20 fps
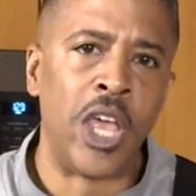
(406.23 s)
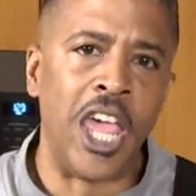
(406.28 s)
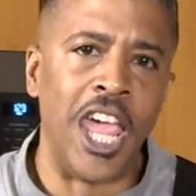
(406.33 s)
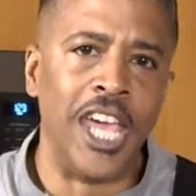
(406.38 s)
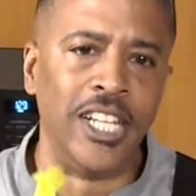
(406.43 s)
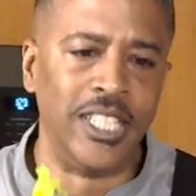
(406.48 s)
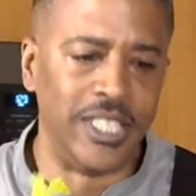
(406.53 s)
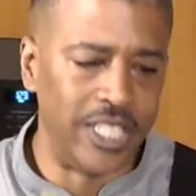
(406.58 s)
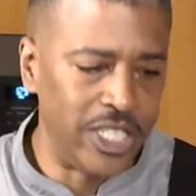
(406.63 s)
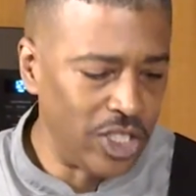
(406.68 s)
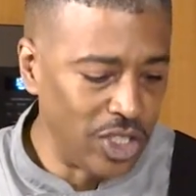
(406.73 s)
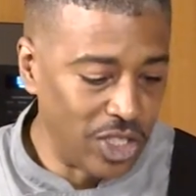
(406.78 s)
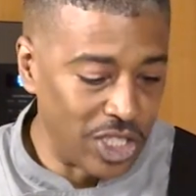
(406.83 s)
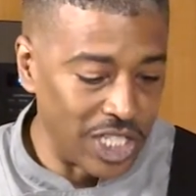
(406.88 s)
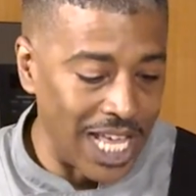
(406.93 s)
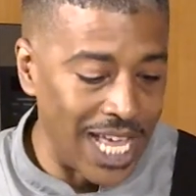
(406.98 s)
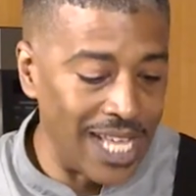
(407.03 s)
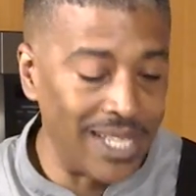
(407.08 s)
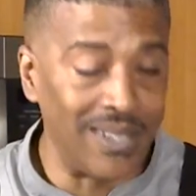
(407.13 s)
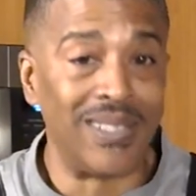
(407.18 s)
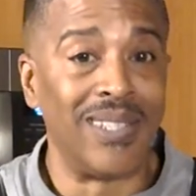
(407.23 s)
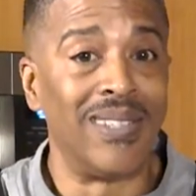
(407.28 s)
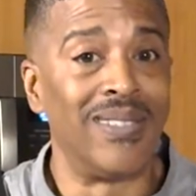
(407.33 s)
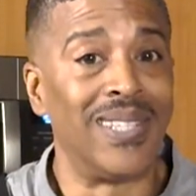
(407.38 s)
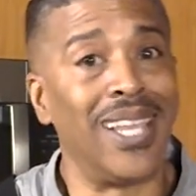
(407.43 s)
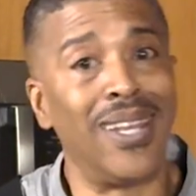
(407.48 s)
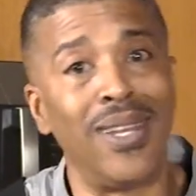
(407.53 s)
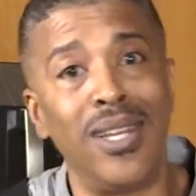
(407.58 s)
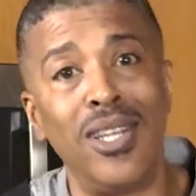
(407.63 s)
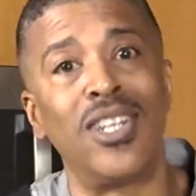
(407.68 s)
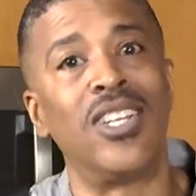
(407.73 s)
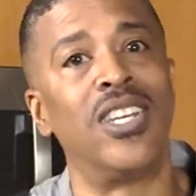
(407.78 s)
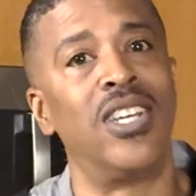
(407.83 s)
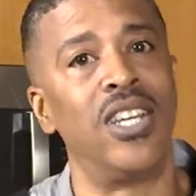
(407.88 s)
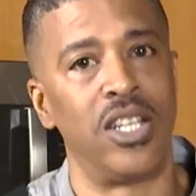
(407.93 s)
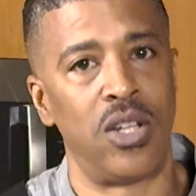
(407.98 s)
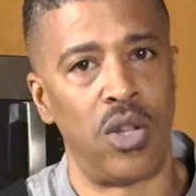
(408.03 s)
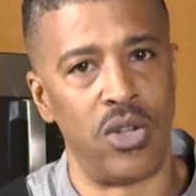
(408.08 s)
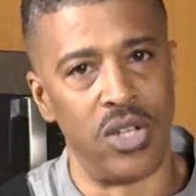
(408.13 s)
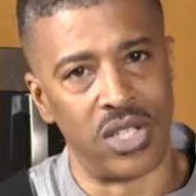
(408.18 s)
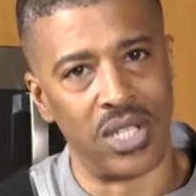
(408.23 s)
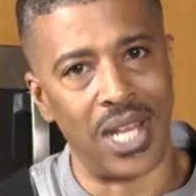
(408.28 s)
In addition to that, they look good on the